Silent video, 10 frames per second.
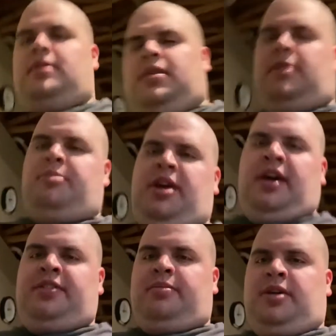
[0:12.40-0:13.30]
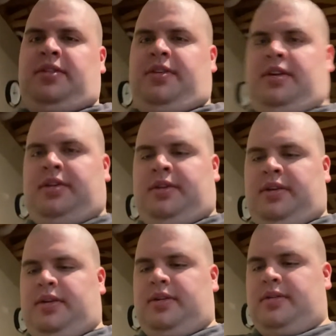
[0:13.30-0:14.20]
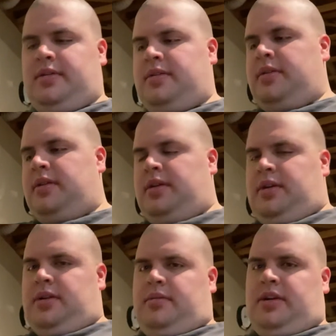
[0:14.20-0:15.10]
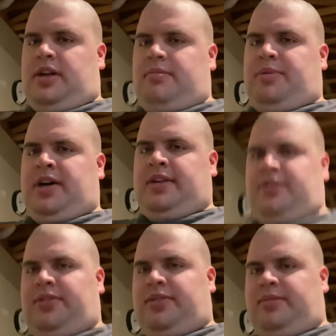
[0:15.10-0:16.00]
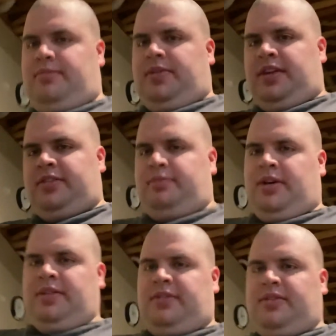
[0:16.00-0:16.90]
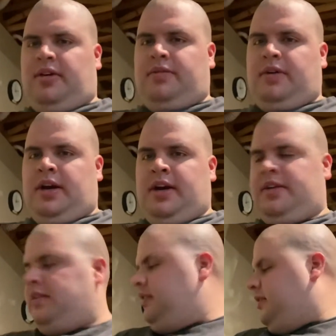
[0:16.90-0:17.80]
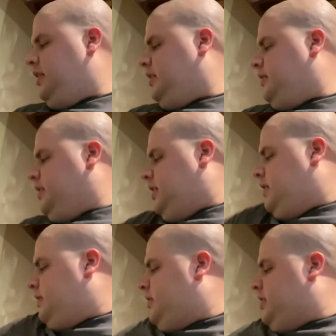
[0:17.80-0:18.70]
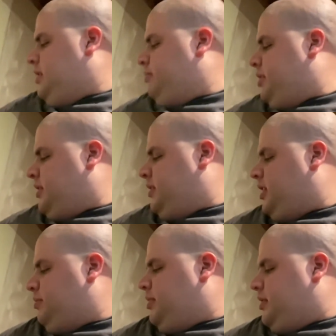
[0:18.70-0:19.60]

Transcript: past month and what I bought this month so far, and let's take a look at everything I picked up